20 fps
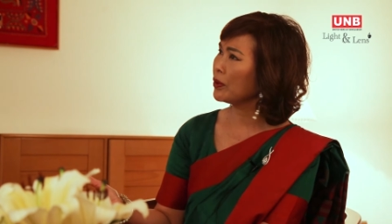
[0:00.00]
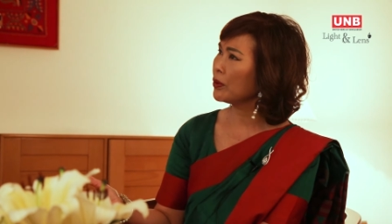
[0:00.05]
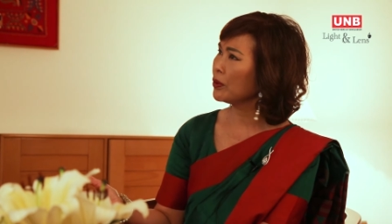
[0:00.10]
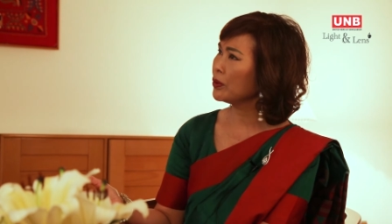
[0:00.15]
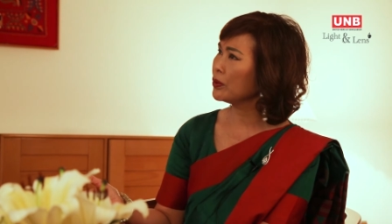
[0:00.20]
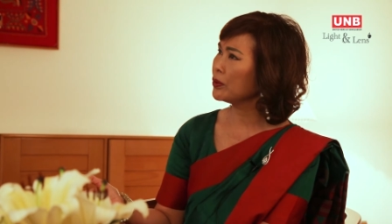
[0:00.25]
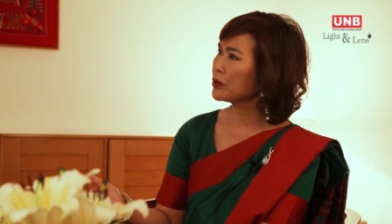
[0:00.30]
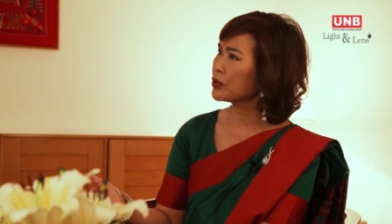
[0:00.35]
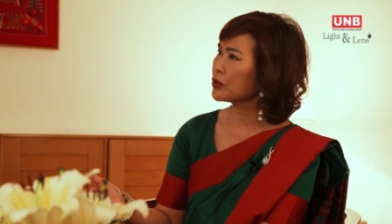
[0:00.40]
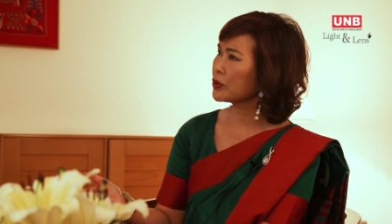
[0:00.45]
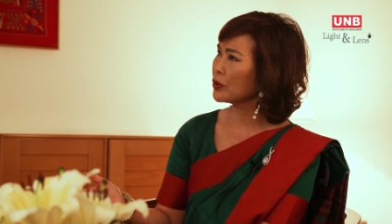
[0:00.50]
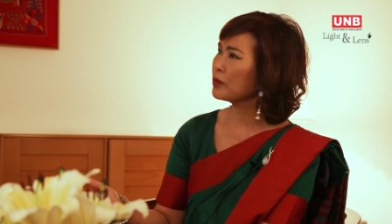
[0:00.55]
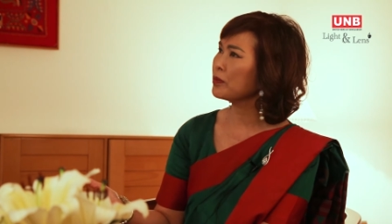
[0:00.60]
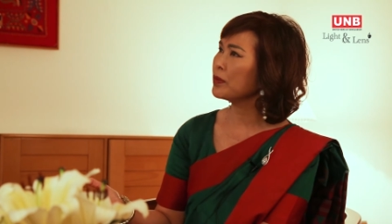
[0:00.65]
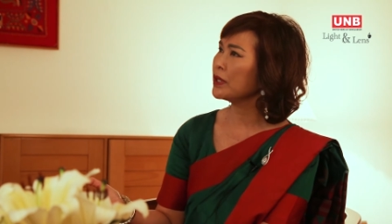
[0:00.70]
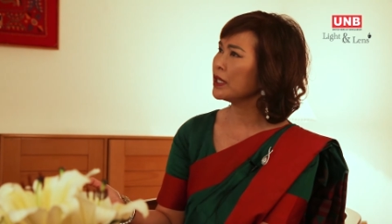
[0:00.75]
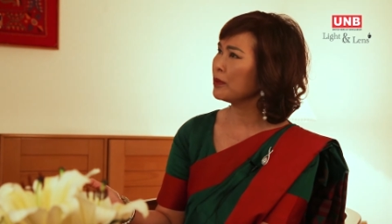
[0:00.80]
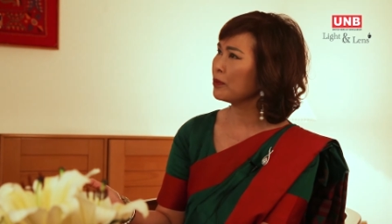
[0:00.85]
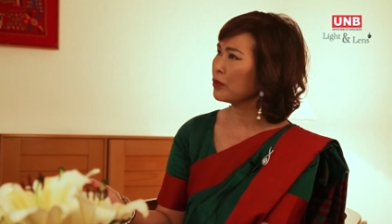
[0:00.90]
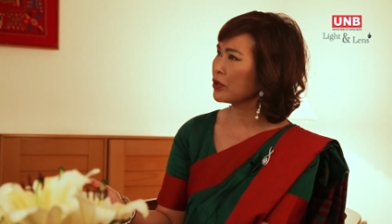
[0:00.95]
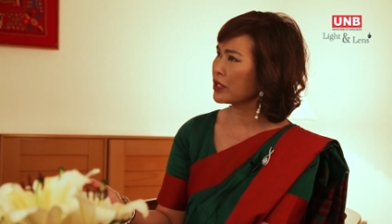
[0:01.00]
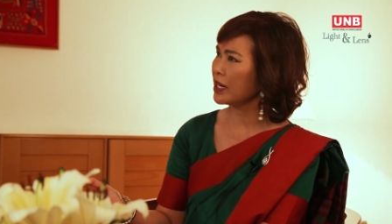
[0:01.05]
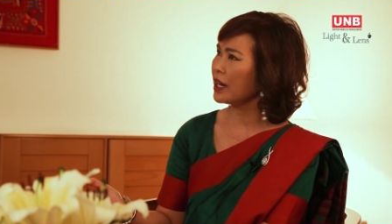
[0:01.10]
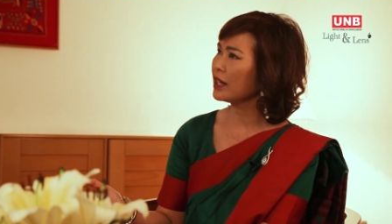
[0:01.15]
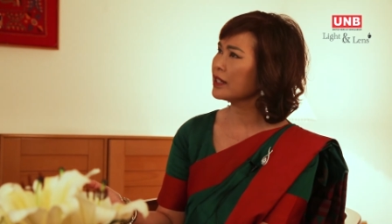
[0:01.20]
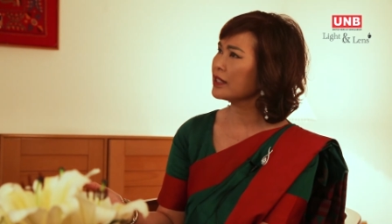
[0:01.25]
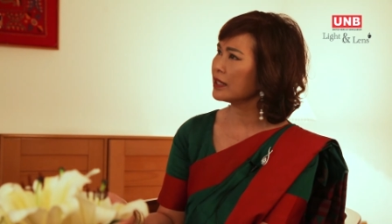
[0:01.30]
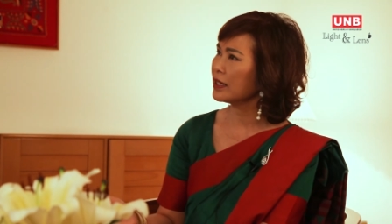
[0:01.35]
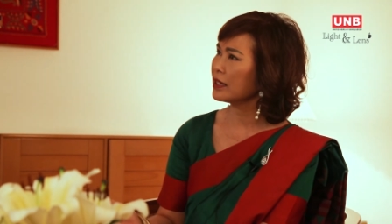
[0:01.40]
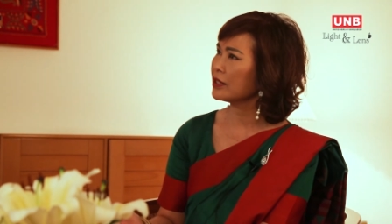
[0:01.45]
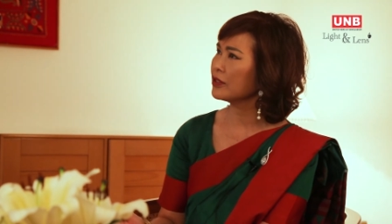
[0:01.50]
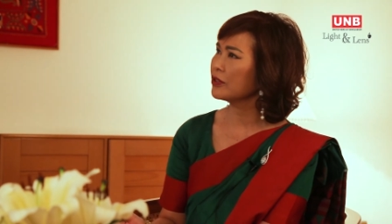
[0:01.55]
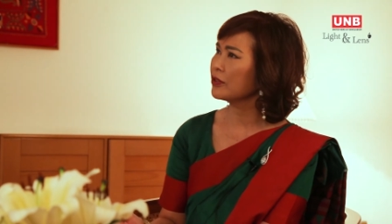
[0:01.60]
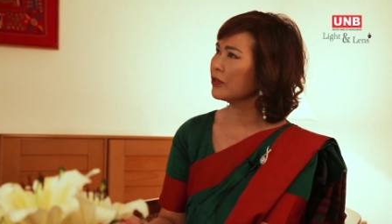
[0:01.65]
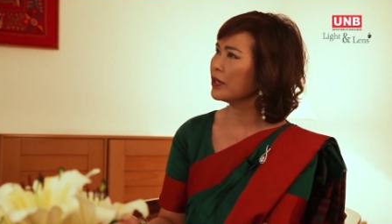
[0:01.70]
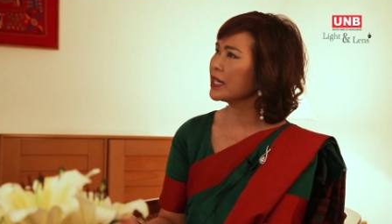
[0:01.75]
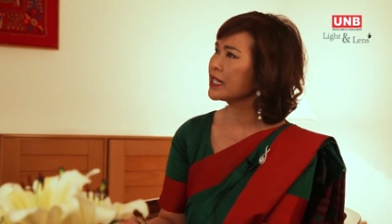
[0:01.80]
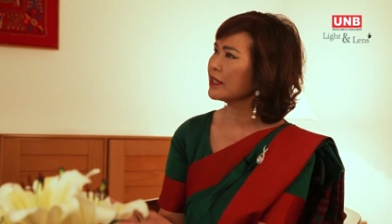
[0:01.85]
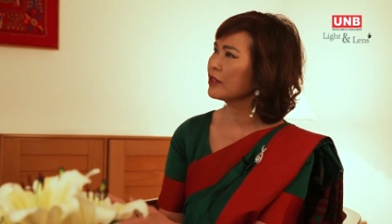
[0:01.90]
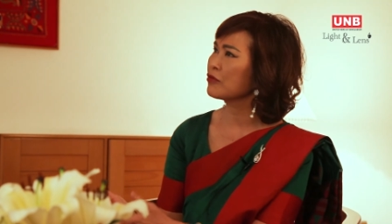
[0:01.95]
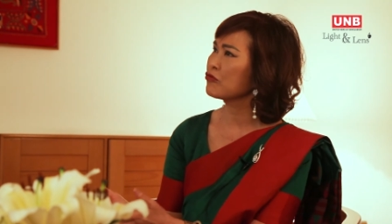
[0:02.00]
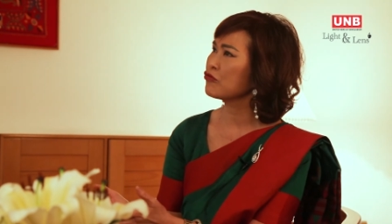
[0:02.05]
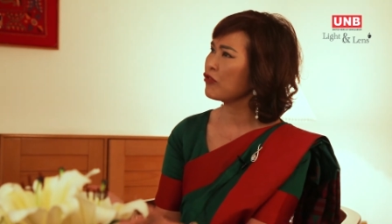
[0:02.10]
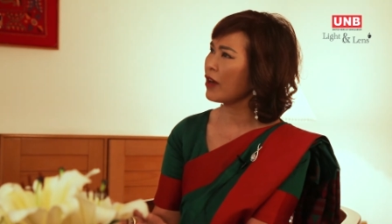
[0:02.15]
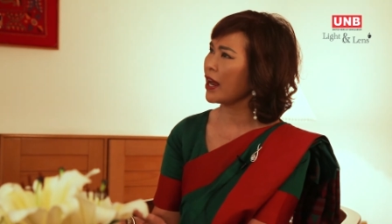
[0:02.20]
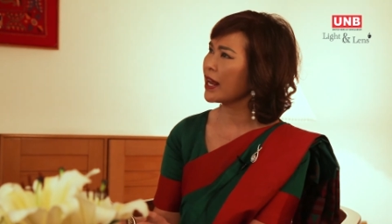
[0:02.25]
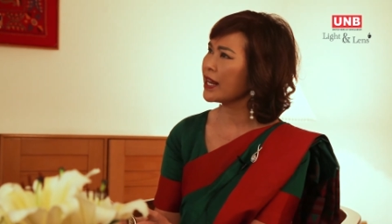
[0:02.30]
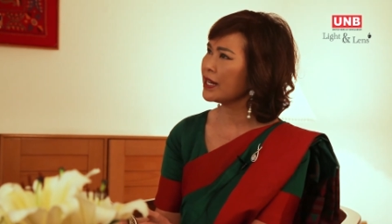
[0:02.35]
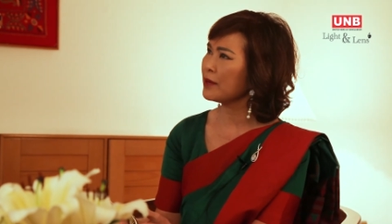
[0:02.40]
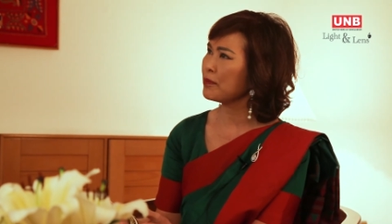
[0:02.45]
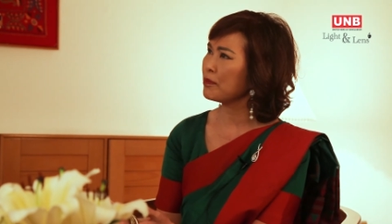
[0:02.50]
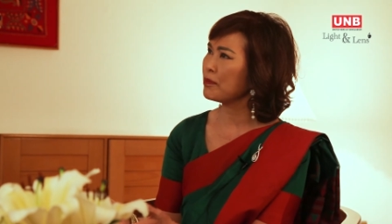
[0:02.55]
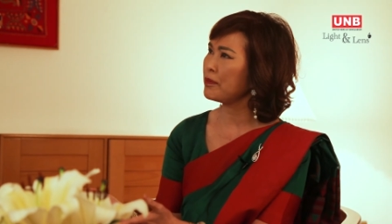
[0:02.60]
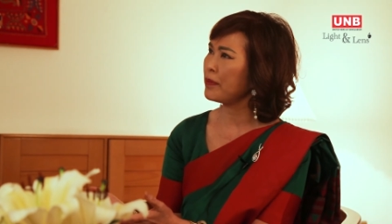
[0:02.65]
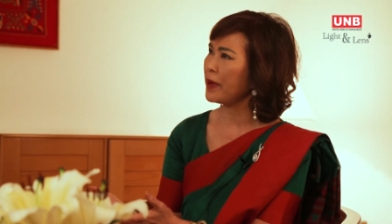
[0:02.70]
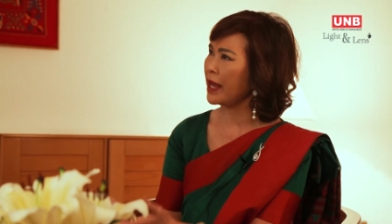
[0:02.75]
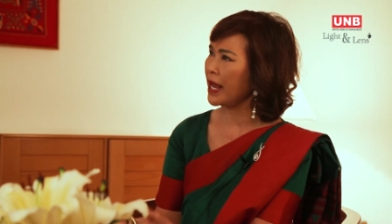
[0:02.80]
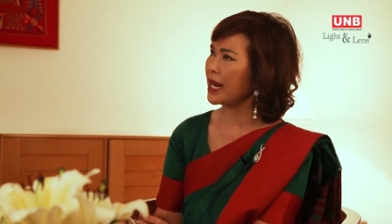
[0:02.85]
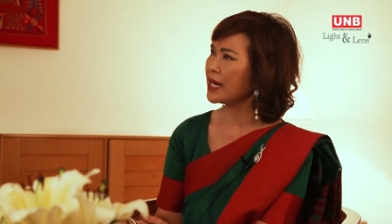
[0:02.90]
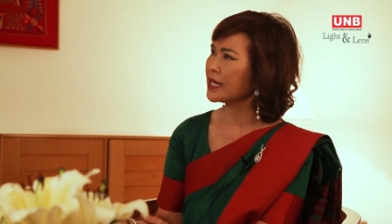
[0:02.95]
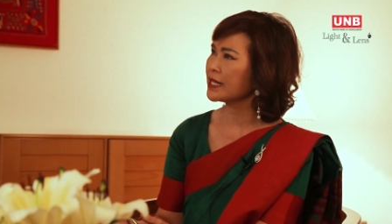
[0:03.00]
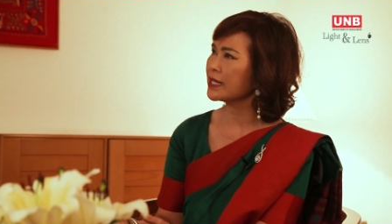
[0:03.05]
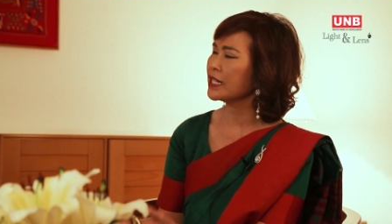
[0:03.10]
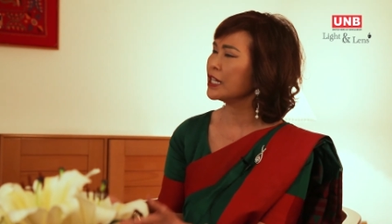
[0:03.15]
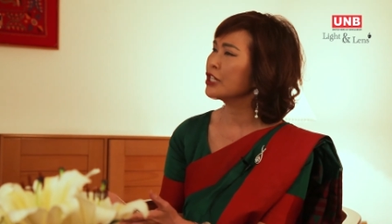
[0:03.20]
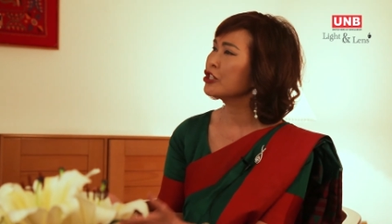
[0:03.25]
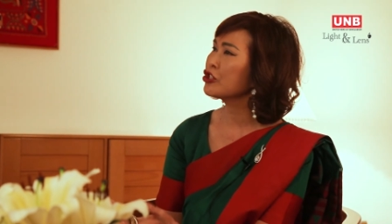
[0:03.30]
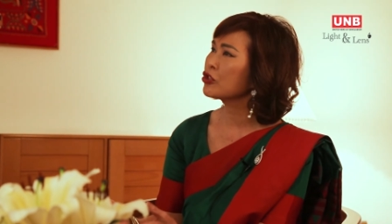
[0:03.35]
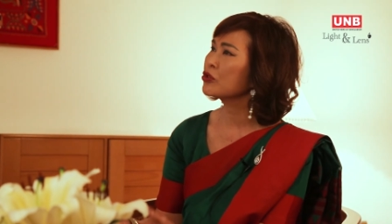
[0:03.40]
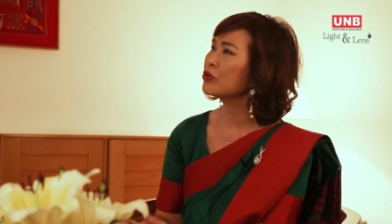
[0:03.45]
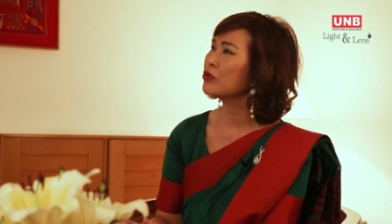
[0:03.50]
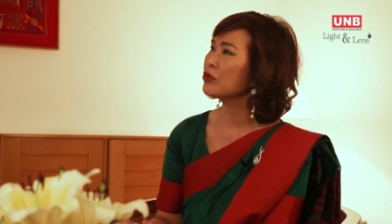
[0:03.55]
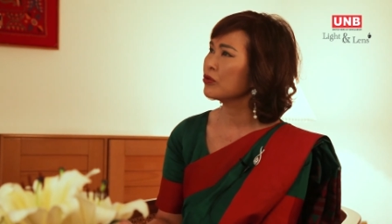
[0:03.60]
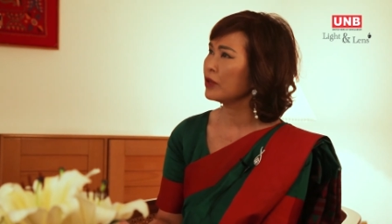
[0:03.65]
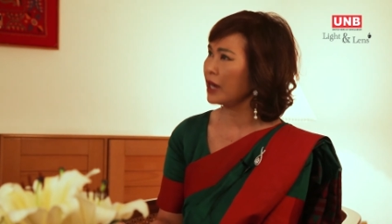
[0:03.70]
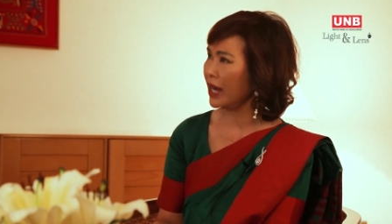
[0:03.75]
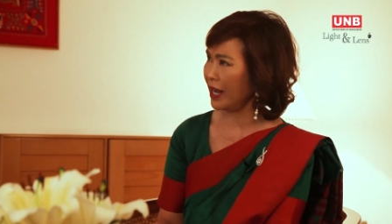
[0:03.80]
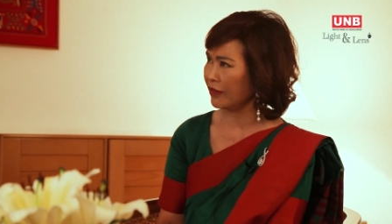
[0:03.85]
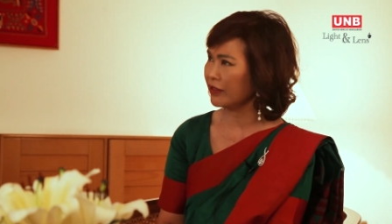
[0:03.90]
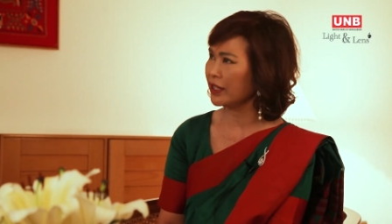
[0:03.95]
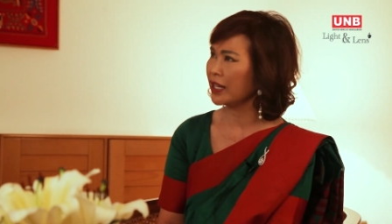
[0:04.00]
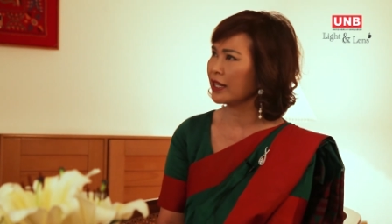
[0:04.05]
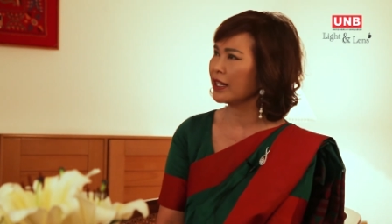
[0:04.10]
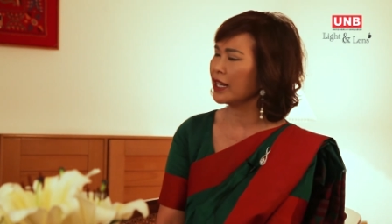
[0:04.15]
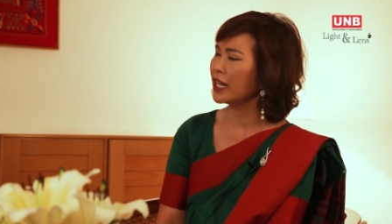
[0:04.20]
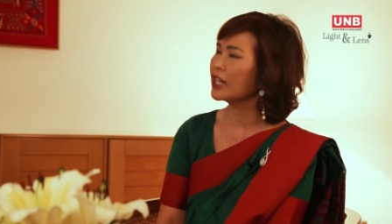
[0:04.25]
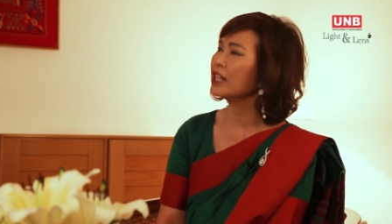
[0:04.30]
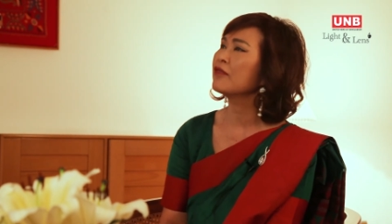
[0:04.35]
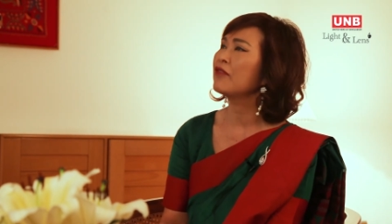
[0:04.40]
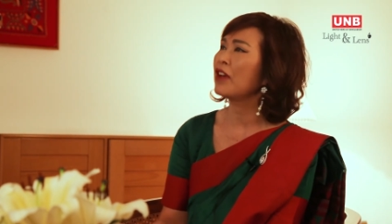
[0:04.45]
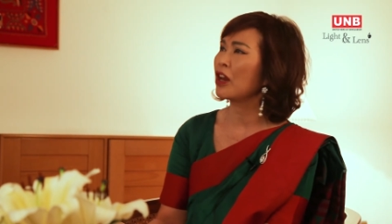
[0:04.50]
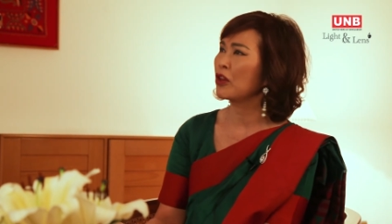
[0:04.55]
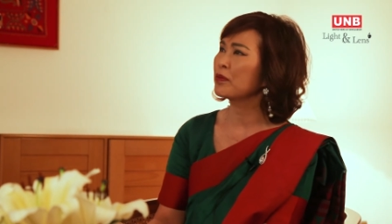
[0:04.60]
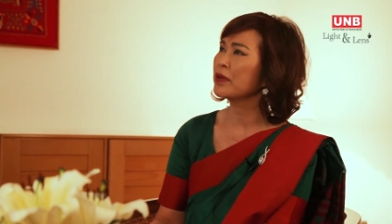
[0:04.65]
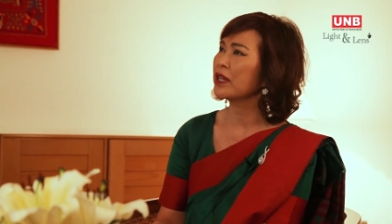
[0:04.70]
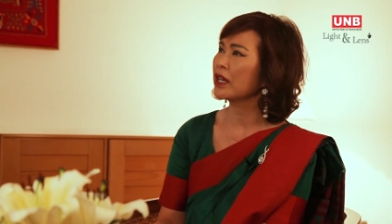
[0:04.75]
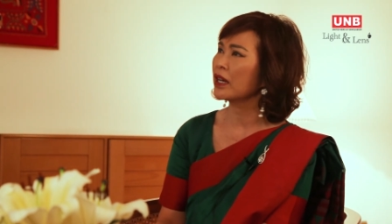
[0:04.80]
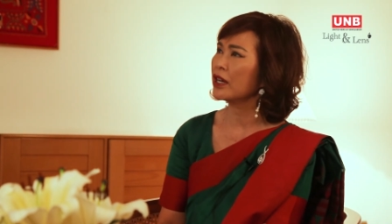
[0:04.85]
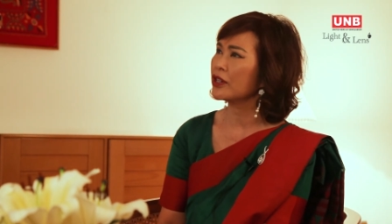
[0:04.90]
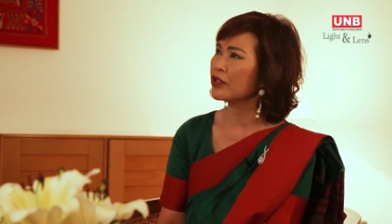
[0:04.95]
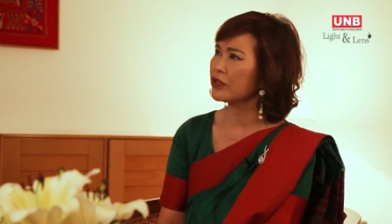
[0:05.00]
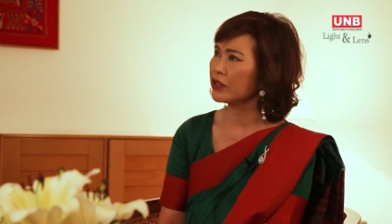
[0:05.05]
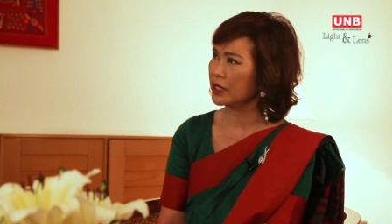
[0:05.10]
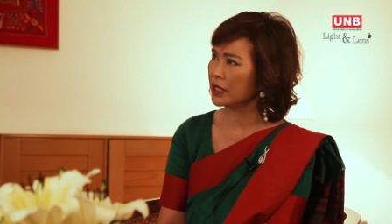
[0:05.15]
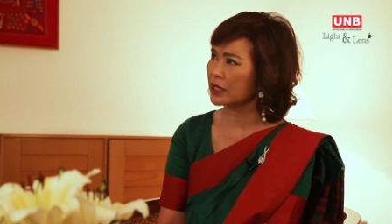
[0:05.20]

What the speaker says: who should be protected. It's the right-based issue, I think, in developing countries.